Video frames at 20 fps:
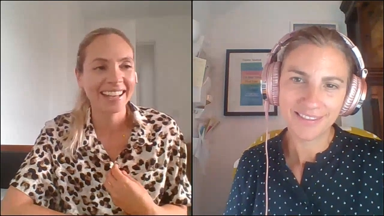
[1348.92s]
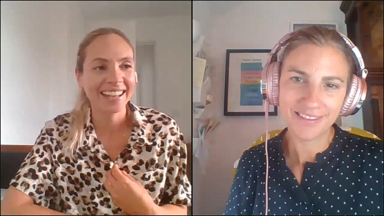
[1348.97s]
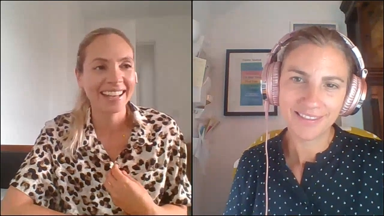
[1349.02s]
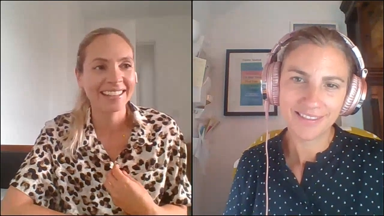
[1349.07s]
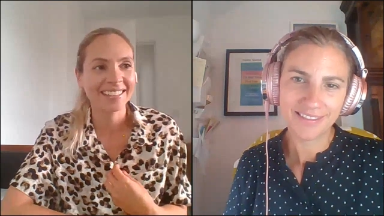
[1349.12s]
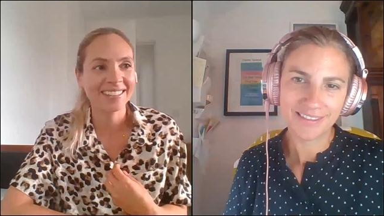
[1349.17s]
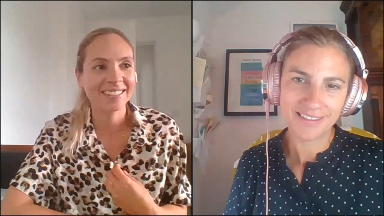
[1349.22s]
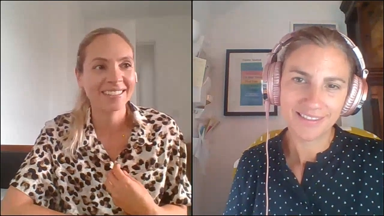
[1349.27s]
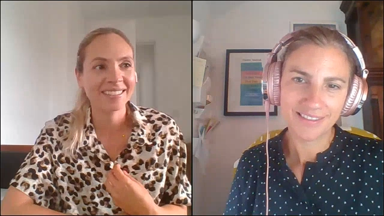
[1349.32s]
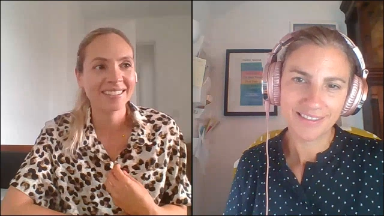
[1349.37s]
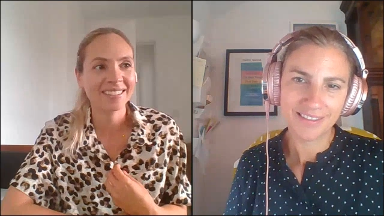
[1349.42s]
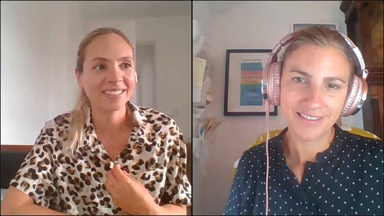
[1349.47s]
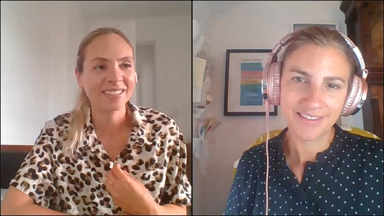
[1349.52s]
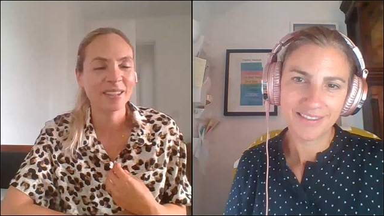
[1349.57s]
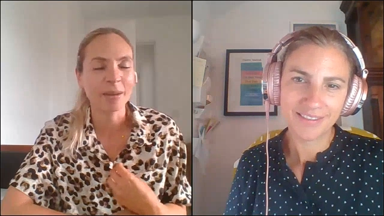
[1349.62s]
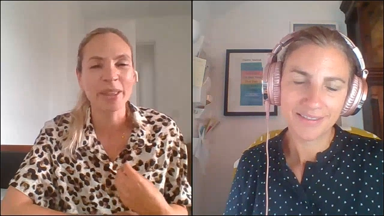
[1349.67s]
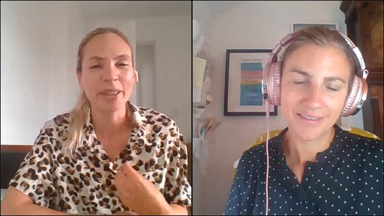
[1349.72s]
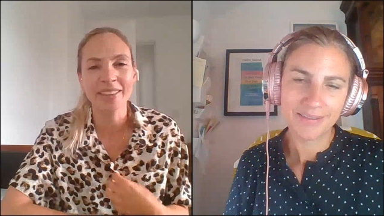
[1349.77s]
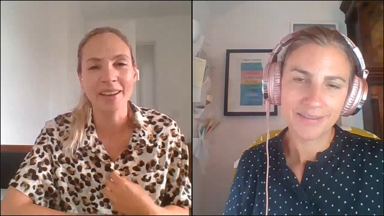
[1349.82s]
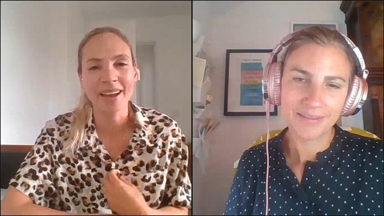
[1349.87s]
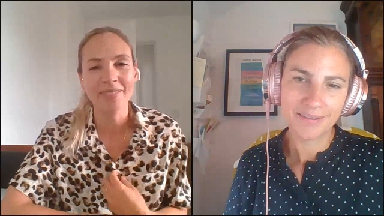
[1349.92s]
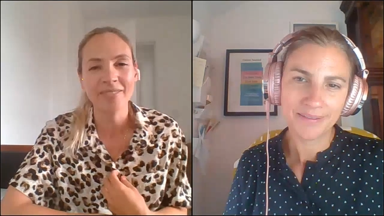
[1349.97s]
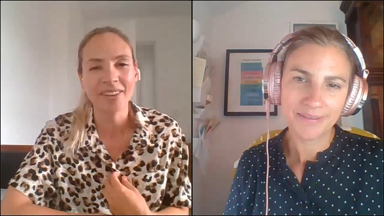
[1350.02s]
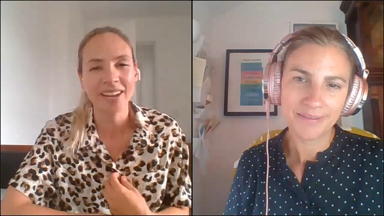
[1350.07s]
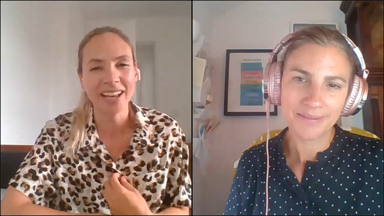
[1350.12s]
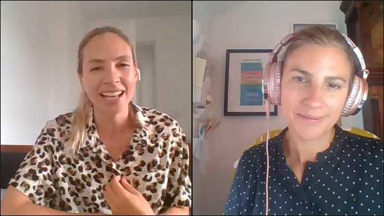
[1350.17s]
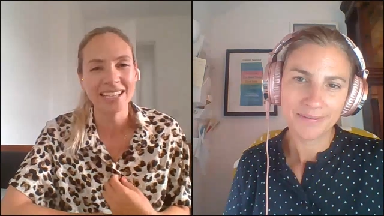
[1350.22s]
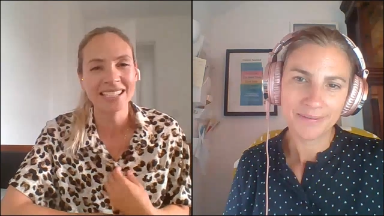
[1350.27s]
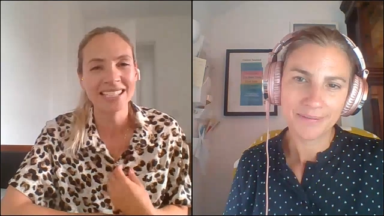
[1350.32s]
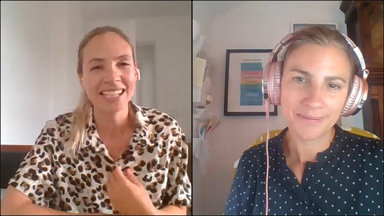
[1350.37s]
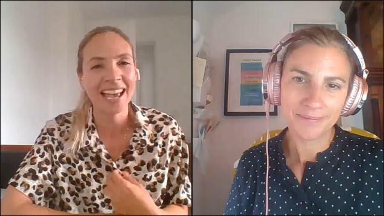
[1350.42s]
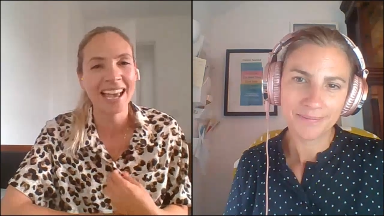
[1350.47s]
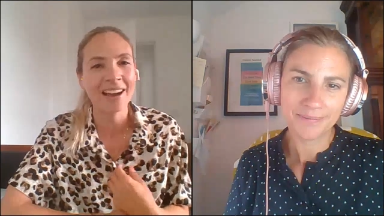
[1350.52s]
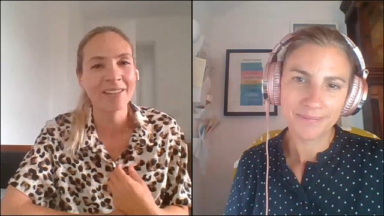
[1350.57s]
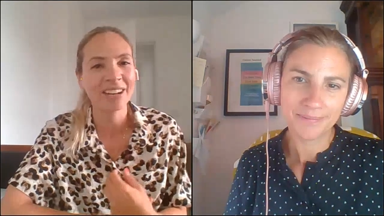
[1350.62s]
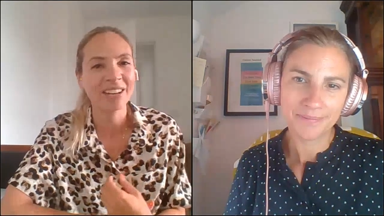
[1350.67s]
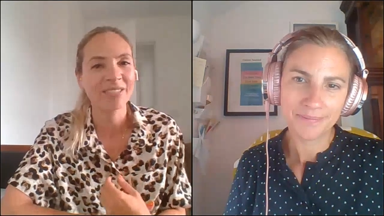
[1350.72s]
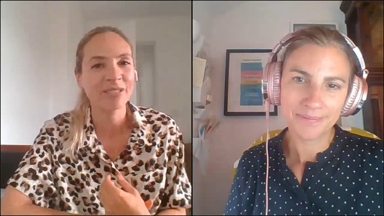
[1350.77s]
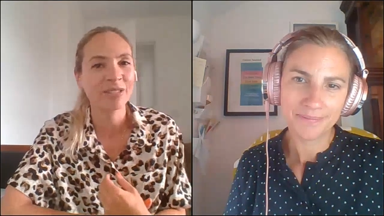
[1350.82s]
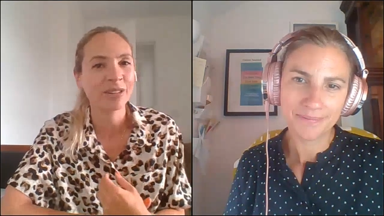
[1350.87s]
Speaker 1: it's something that I've had to
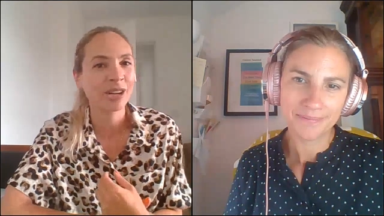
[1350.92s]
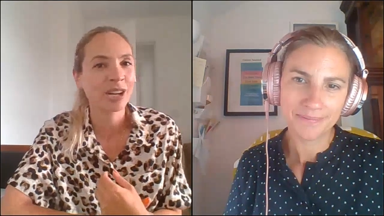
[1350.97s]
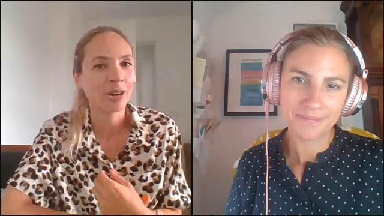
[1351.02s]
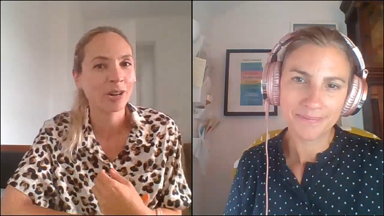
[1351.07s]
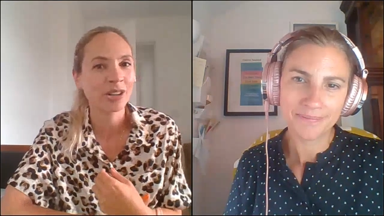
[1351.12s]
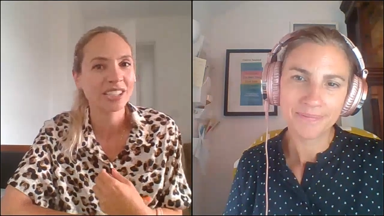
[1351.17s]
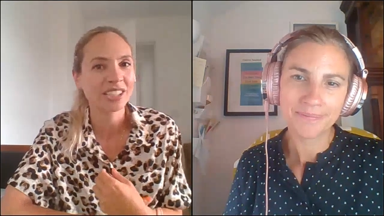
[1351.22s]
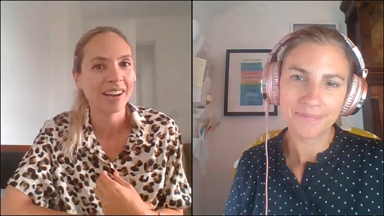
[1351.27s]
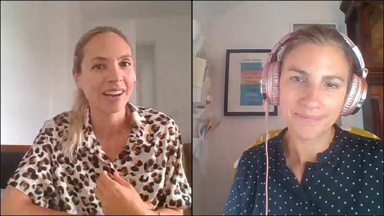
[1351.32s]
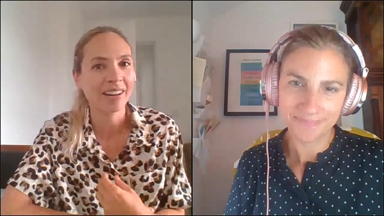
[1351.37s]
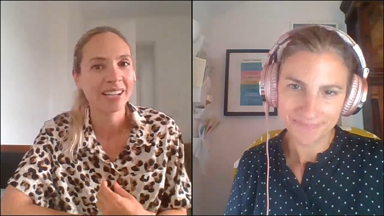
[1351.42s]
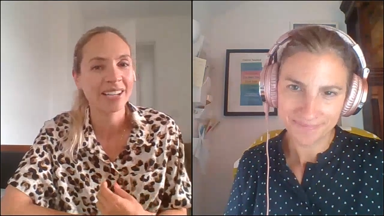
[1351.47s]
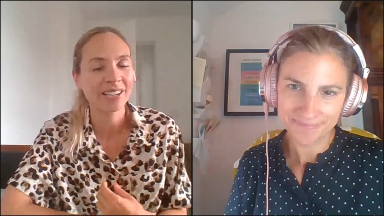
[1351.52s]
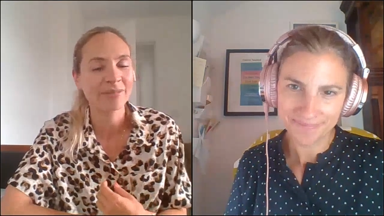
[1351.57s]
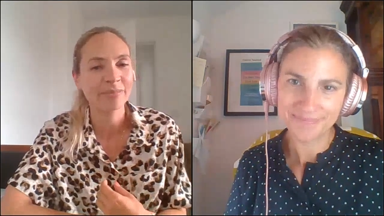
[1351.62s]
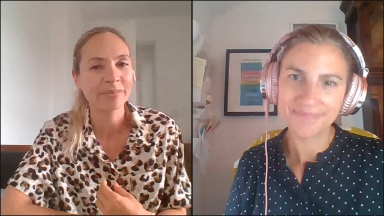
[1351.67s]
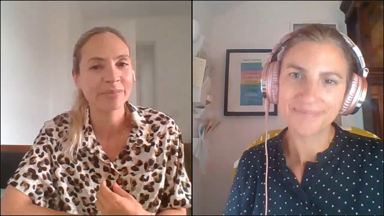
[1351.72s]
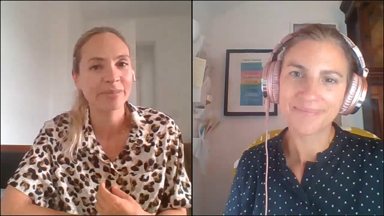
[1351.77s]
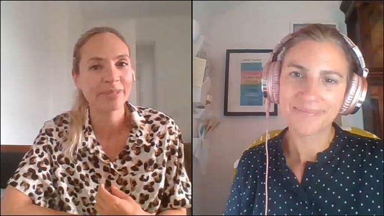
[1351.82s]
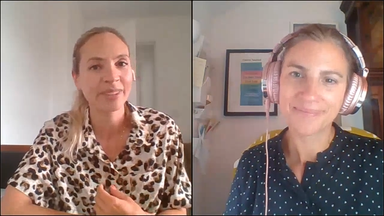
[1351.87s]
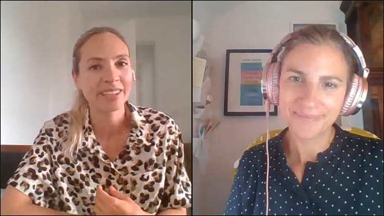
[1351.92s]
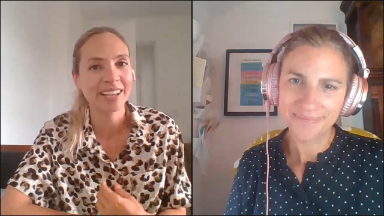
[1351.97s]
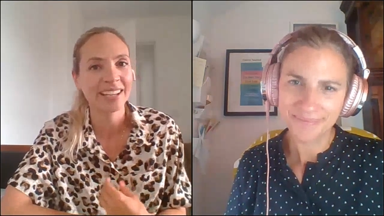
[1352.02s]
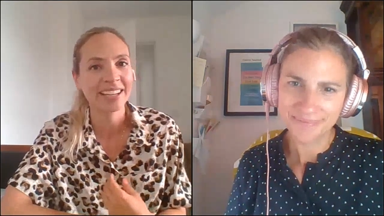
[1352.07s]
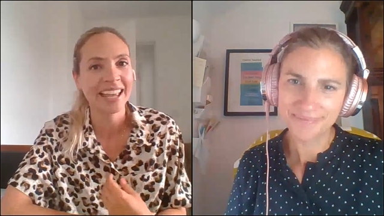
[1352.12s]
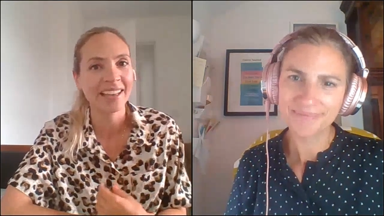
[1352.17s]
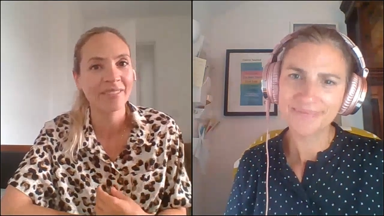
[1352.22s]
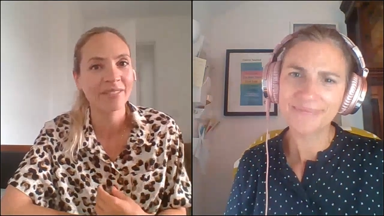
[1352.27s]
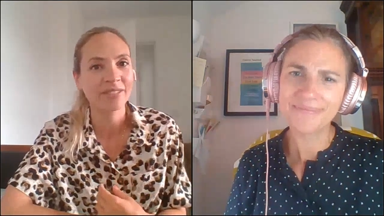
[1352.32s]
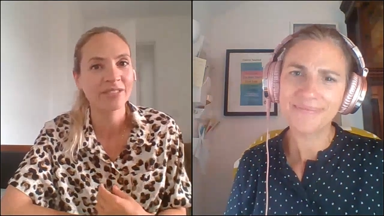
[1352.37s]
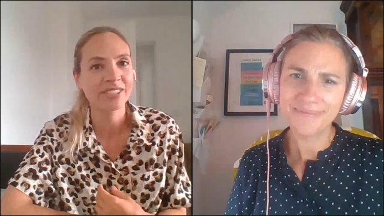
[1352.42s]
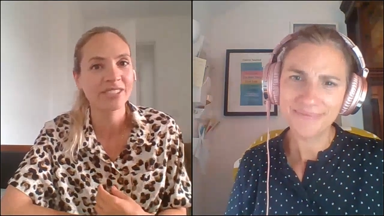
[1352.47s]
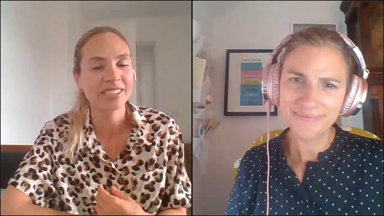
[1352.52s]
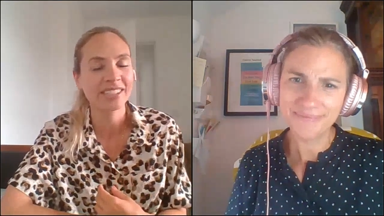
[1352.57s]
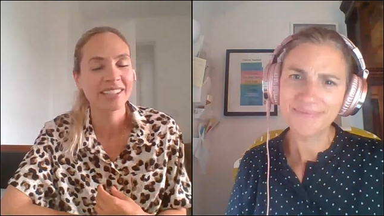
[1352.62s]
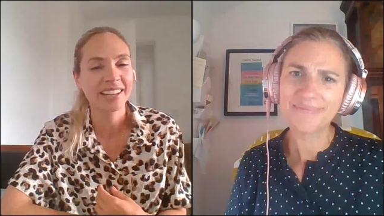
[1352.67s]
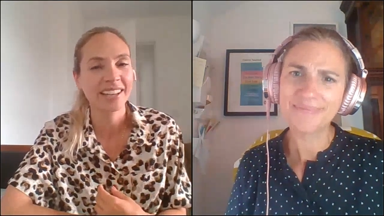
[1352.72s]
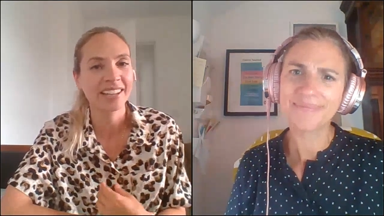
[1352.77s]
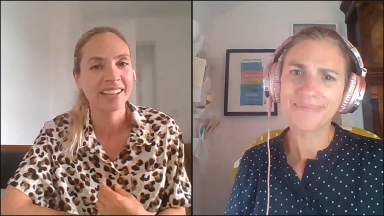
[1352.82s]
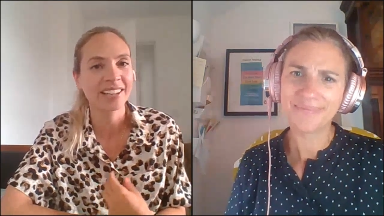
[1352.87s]
carry for a long time that I left
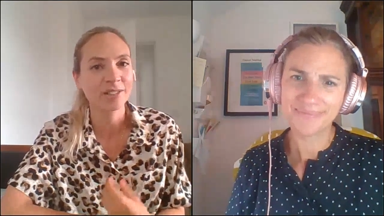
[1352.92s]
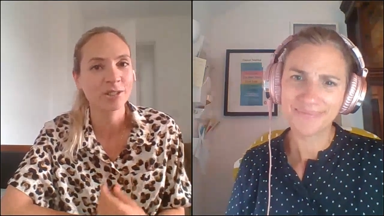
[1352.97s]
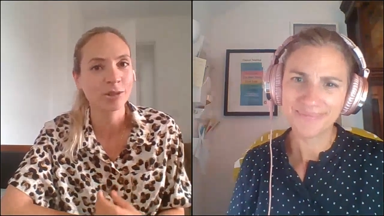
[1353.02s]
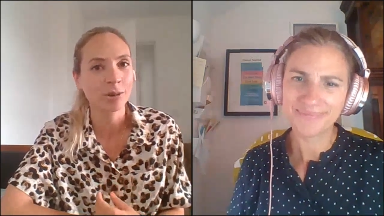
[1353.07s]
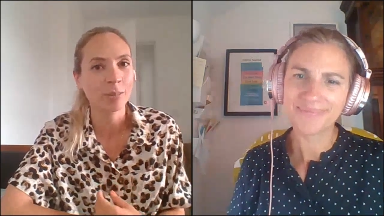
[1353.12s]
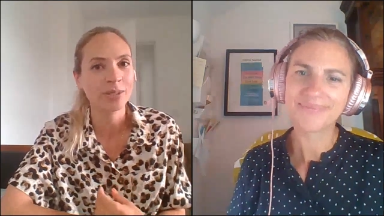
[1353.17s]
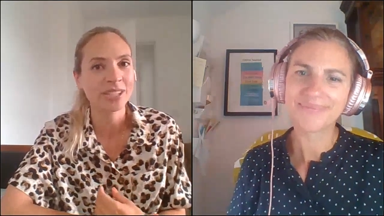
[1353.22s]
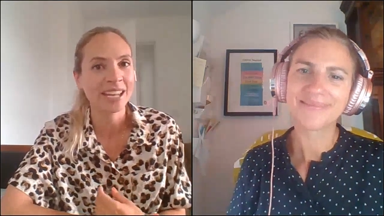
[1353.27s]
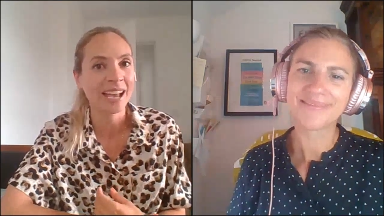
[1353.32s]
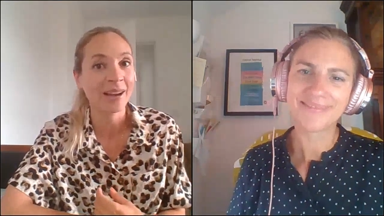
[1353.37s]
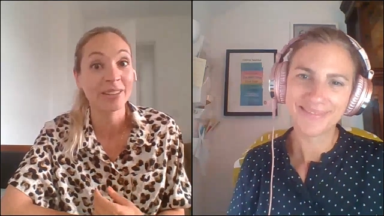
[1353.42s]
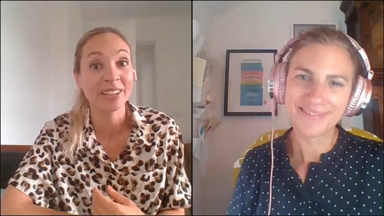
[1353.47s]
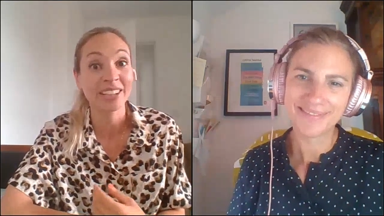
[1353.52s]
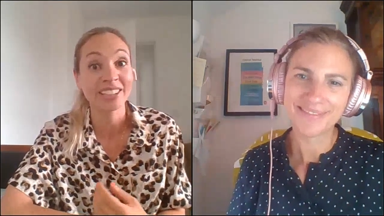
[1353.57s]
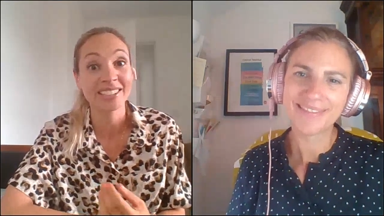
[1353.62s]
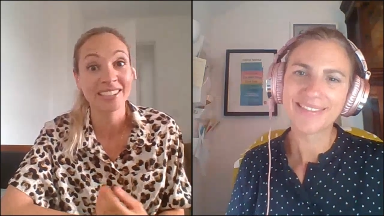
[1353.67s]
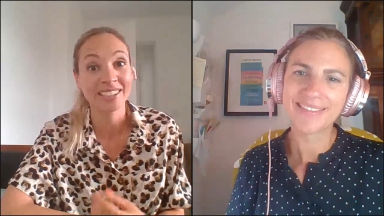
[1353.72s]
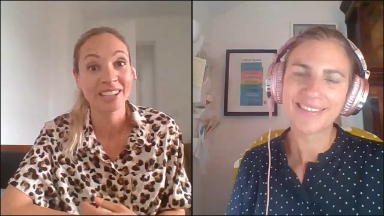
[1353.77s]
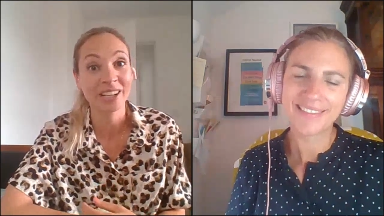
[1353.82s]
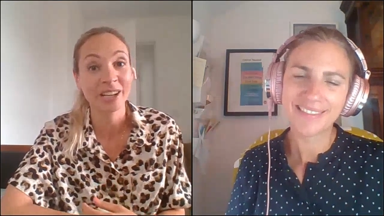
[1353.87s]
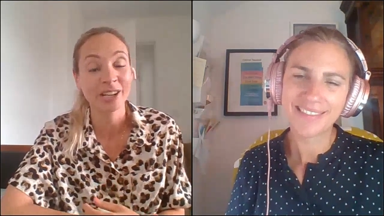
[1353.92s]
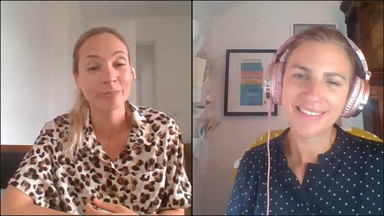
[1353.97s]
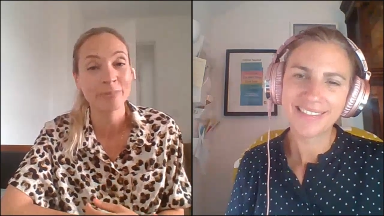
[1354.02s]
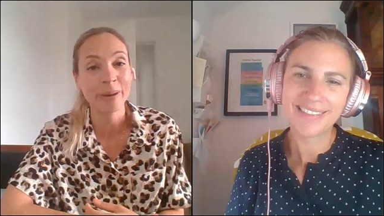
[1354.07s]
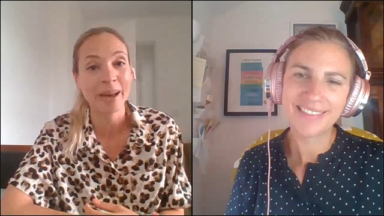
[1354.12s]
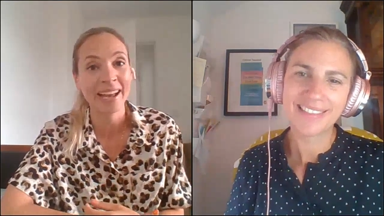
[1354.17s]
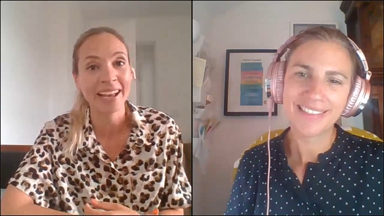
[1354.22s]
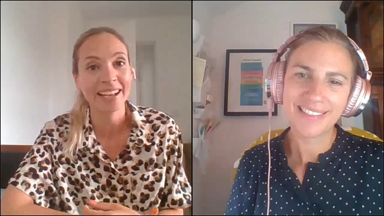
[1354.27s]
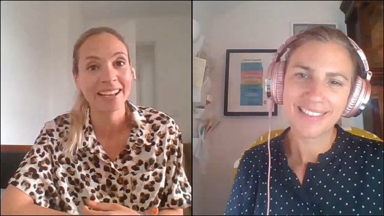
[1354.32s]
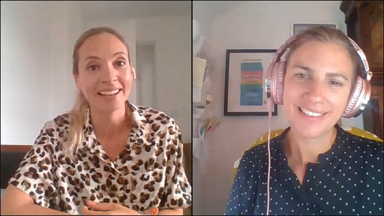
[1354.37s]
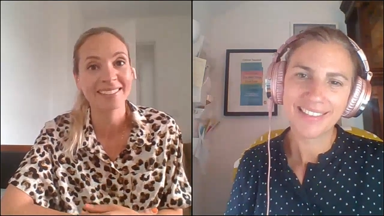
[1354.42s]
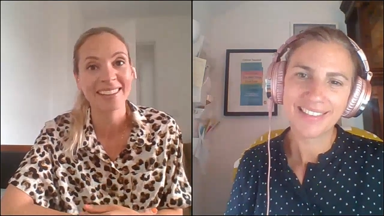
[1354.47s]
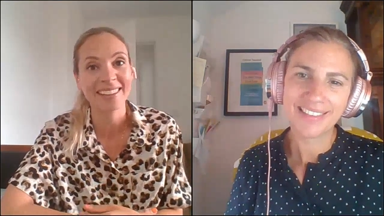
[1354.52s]
mm. and I dropped out and I didn't go back because